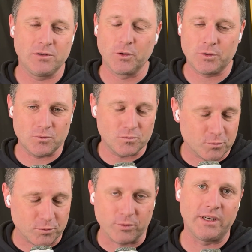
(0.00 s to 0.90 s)
Looked
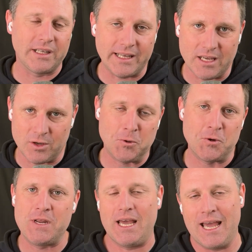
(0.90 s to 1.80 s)
really
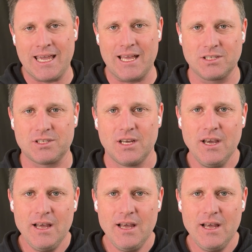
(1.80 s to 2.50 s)
good against